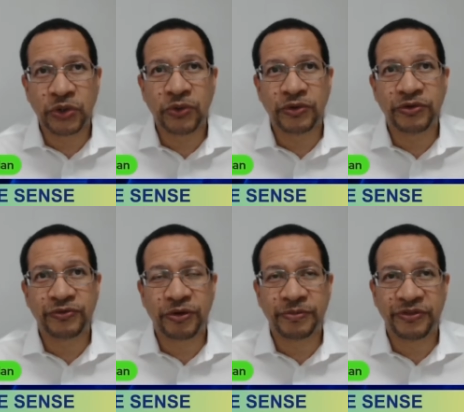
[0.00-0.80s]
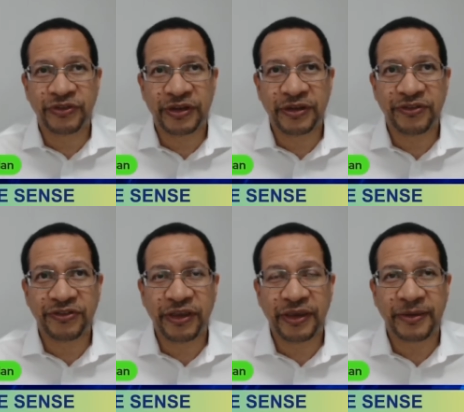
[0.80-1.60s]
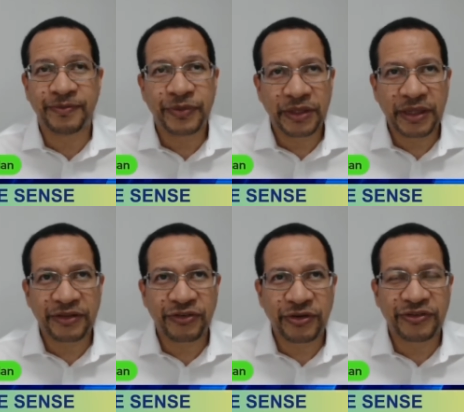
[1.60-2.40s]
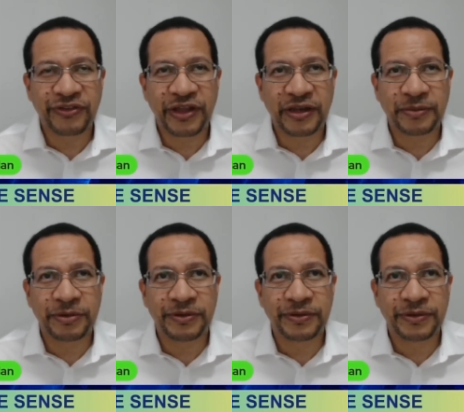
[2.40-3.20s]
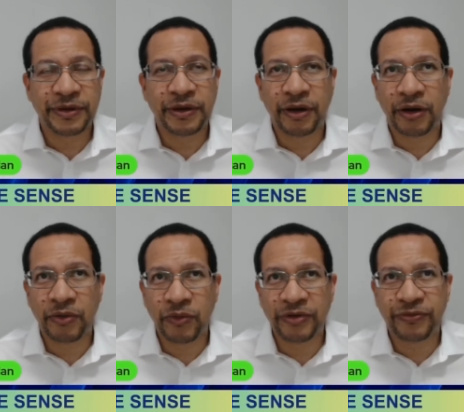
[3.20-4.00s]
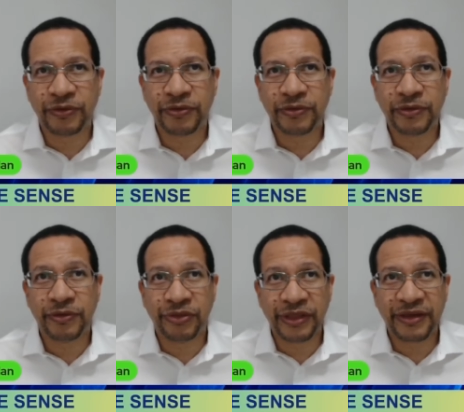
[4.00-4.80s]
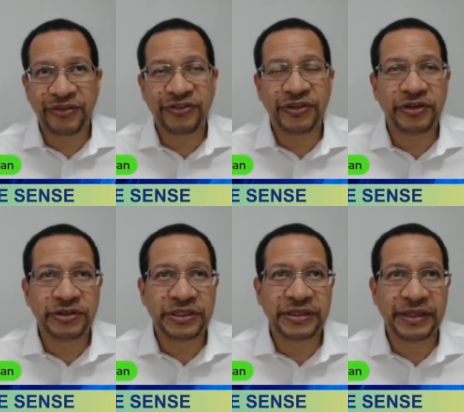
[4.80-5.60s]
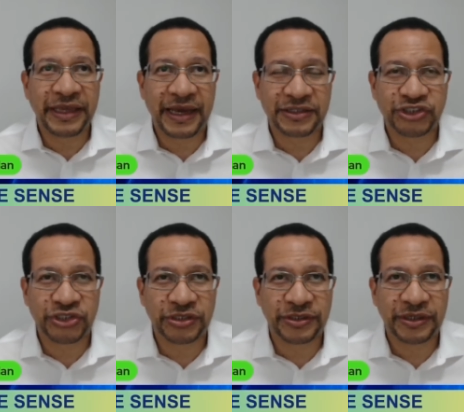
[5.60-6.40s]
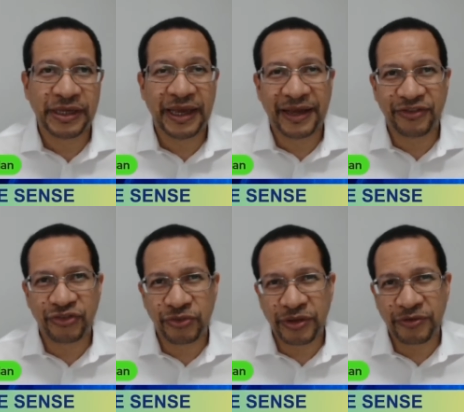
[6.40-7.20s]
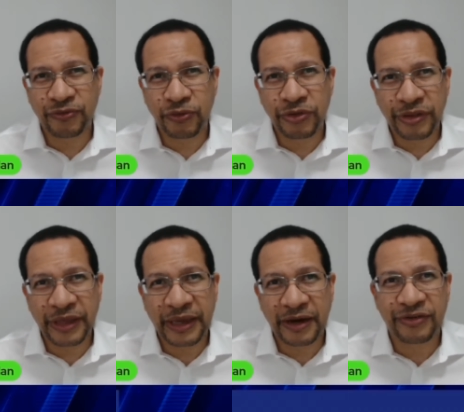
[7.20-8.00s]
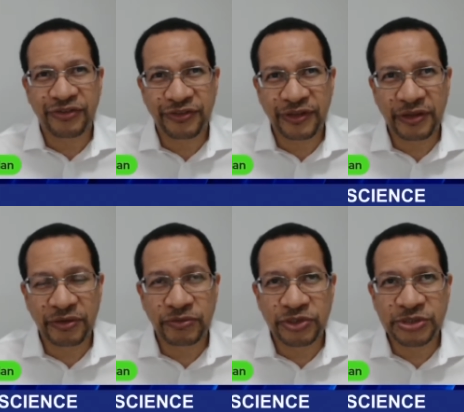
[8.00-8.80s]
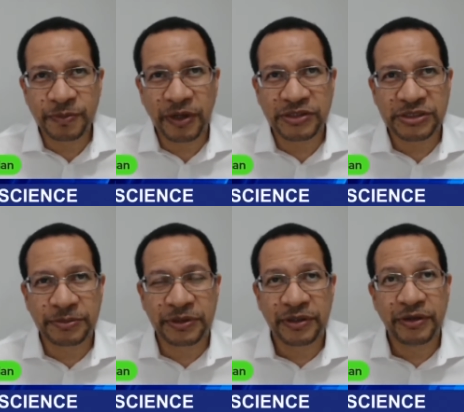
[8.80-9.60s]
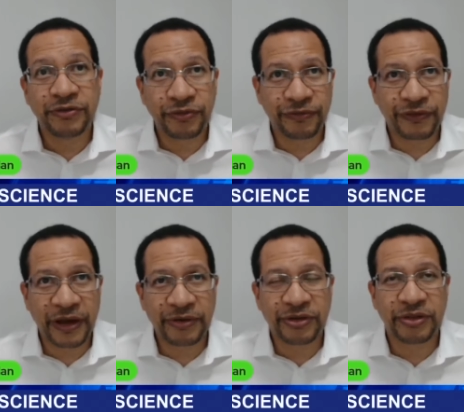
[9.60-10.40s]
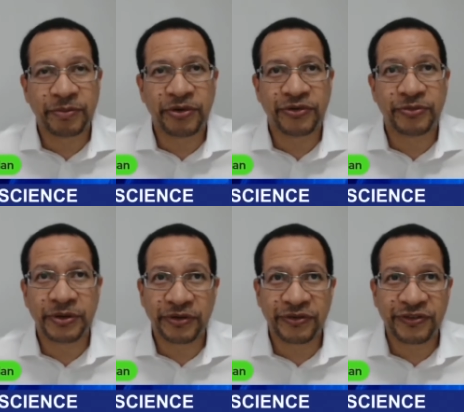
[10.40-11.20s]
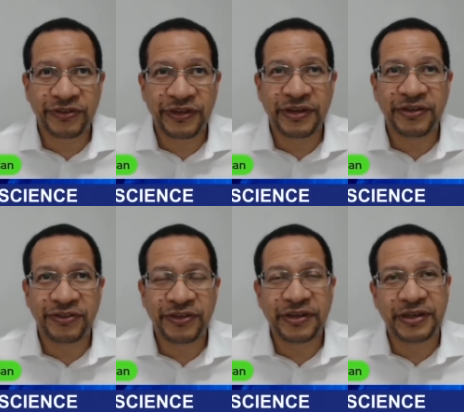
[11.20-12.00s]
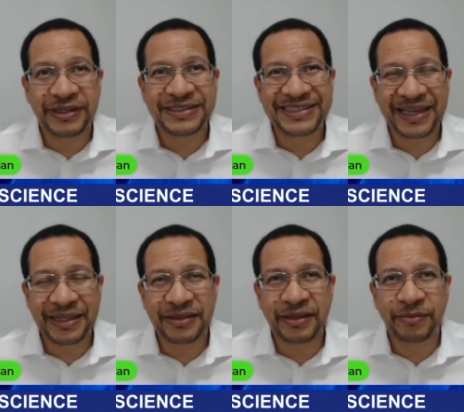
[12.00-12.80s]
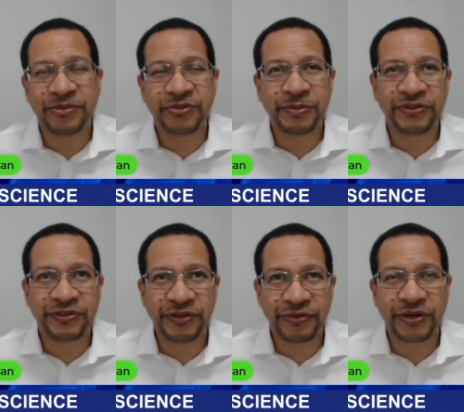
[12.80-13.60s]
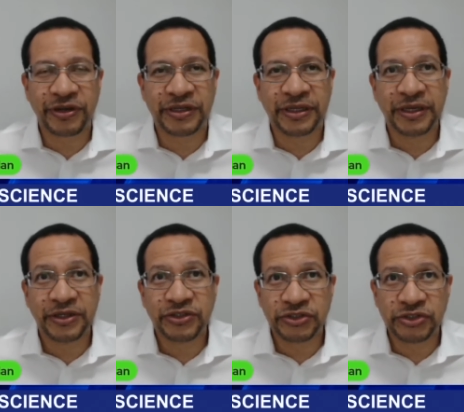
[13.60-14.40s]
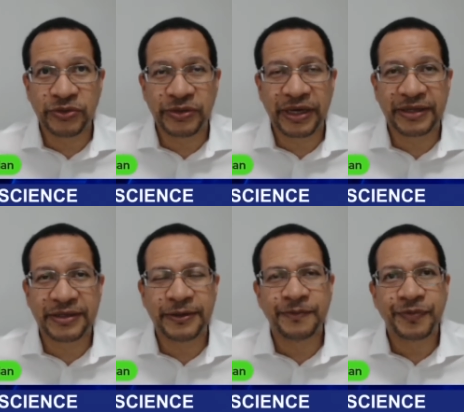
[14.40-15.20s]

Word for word: told from the CDC. That's understandable. However, they still did the action, and so therefore they are still responsible for firing the person because the CDC didn't tell them specifically to do that.